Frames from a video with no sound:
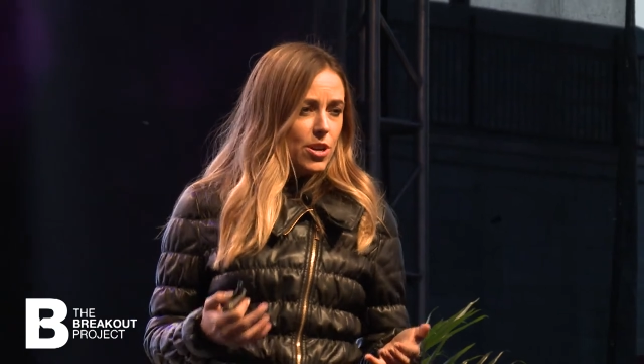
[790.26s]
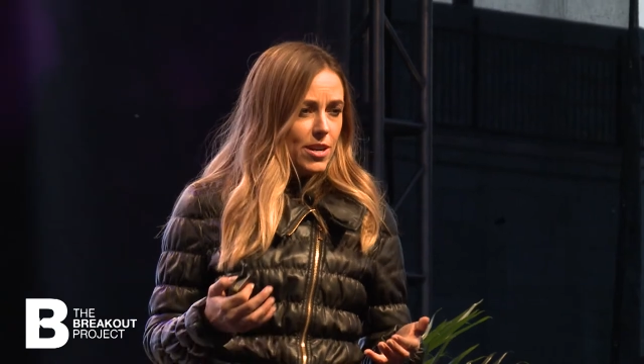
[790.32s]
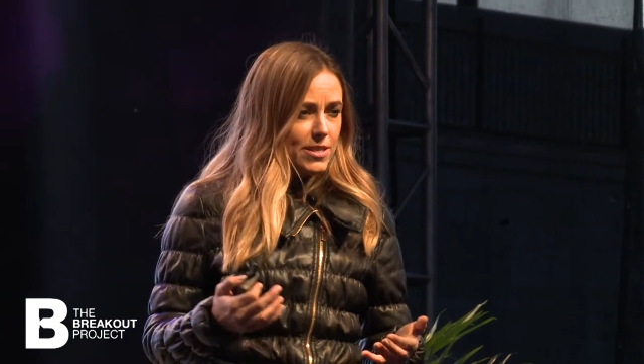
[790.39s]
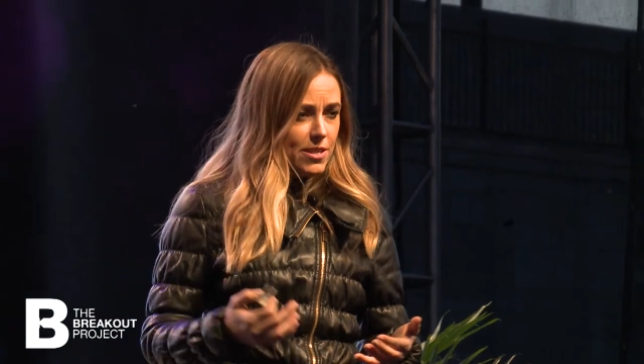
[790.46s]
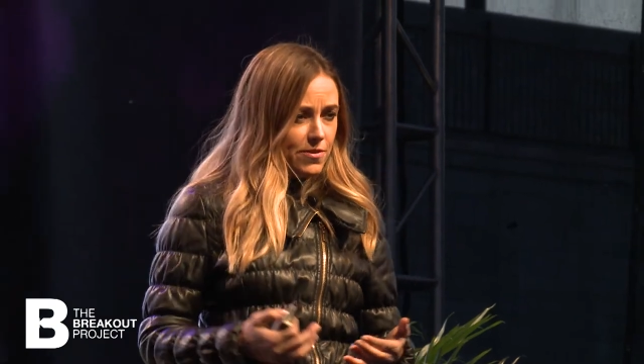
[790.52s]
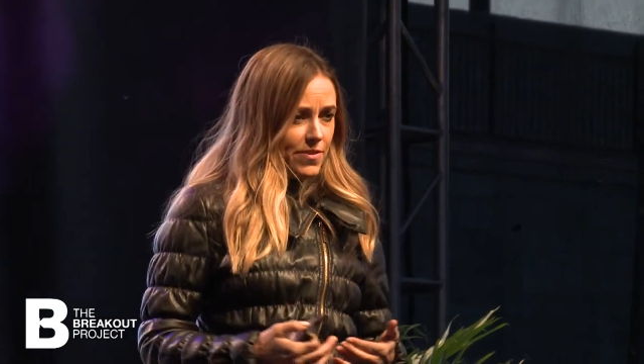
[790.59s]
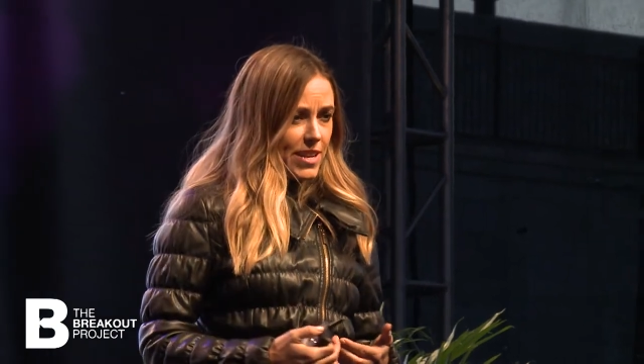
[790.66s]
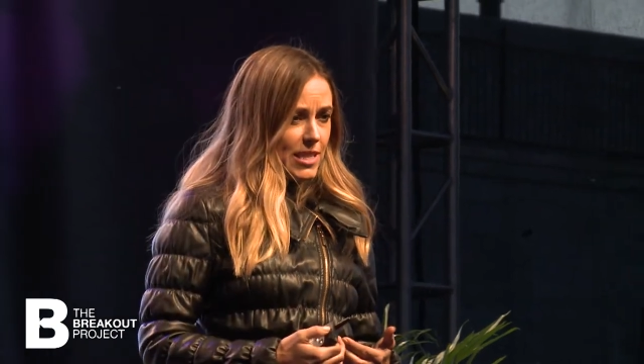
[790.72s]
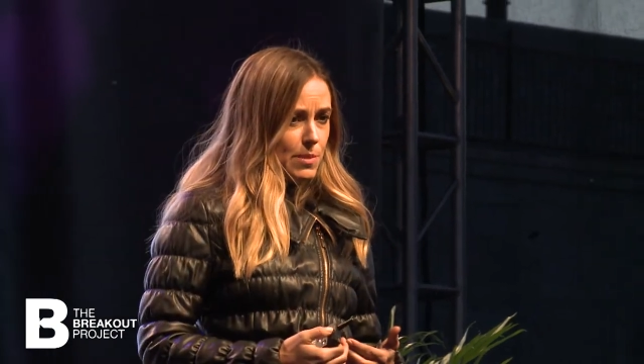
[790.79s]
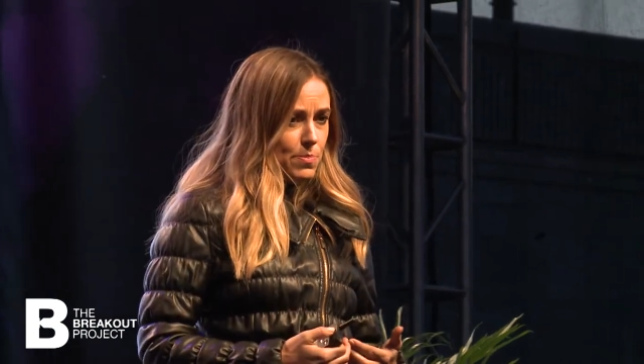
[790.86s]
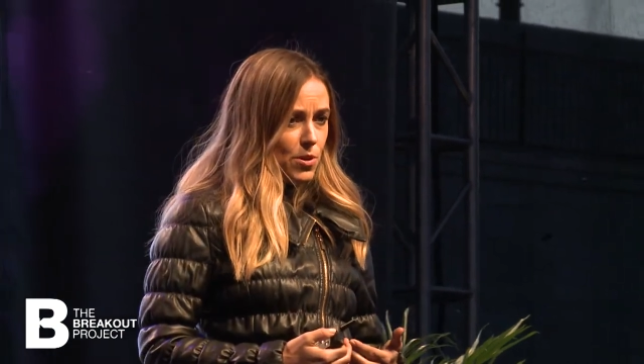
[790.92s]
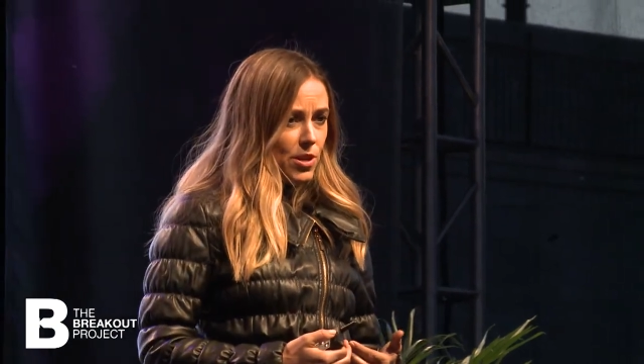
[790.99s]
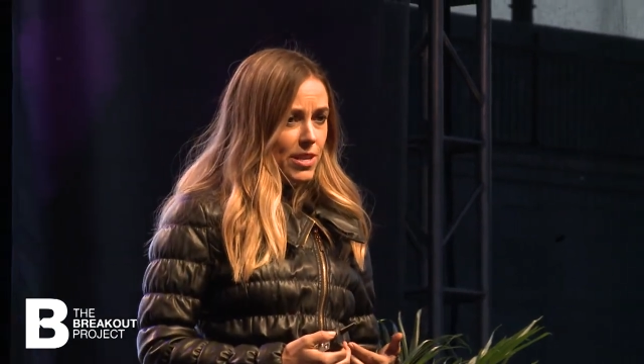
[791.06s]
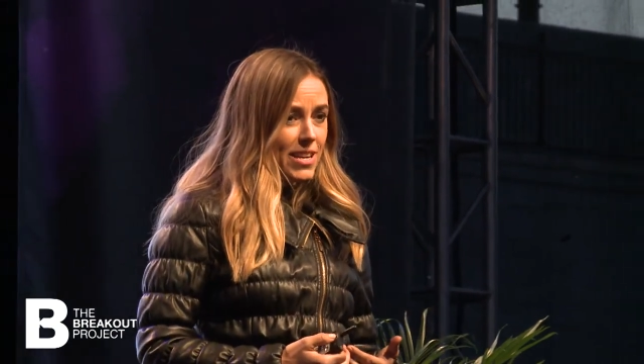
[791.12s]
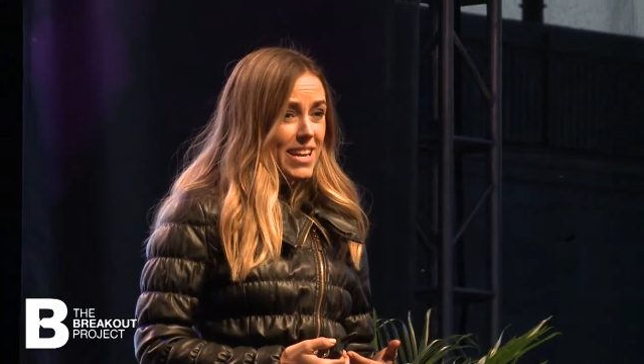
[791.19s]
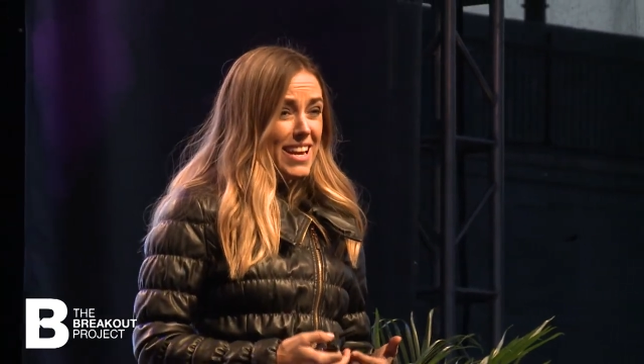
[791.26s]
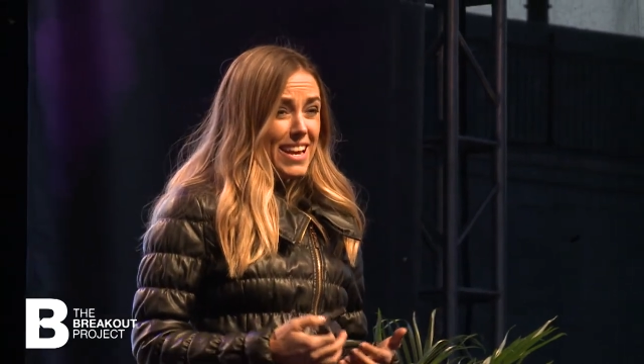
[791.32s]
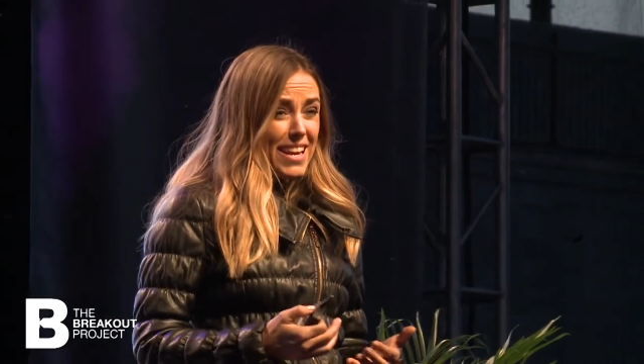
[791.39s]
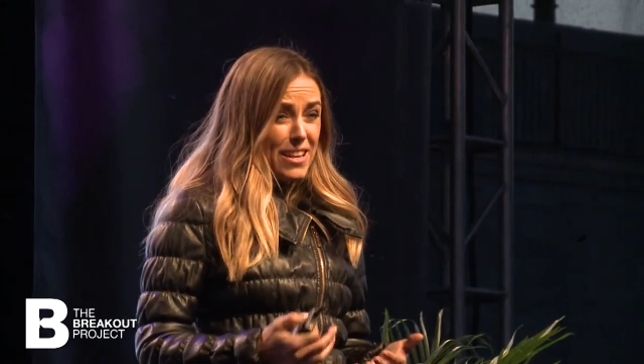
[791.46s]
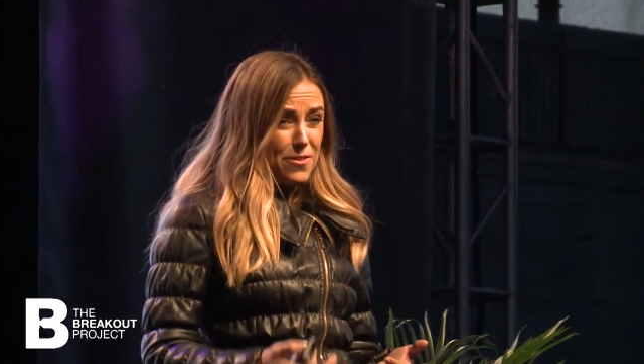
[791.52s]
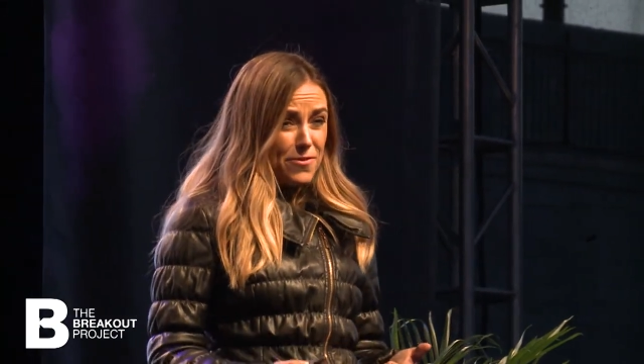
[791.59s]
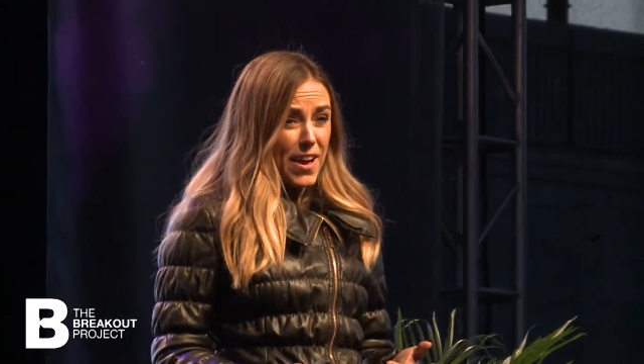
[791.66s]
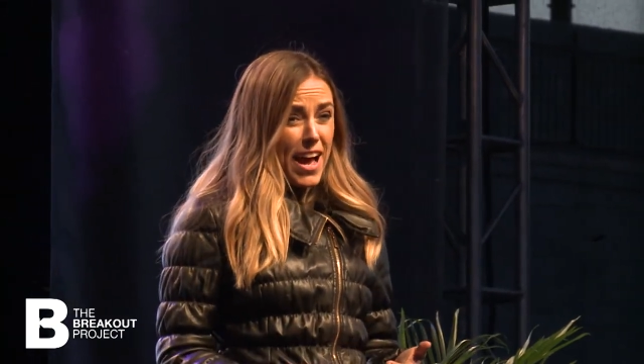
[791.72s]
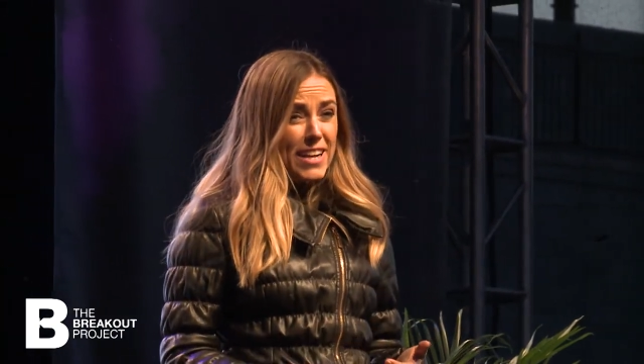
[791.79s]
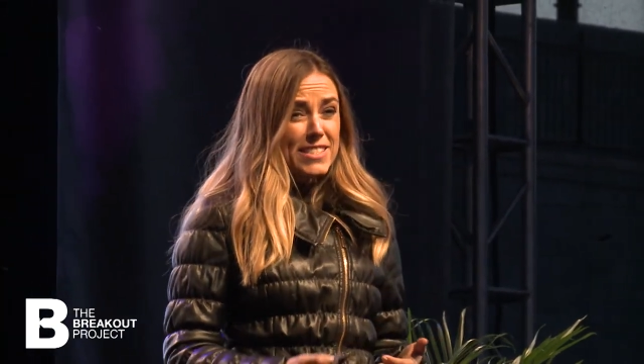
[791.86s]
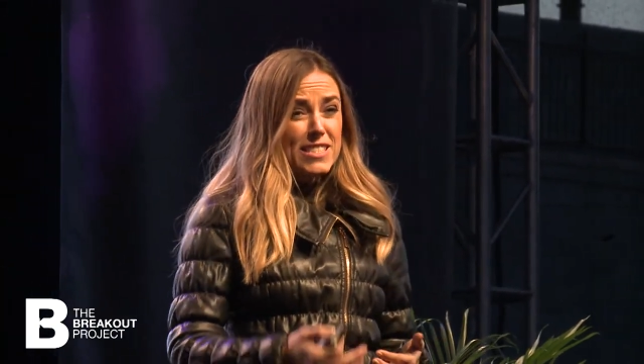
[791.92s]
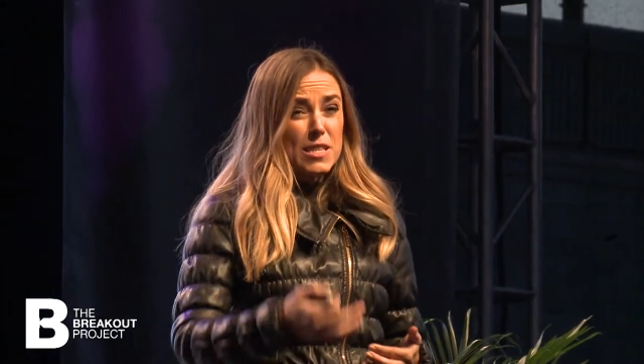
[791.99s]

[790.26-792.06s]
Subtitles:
onto Facebook. In fact,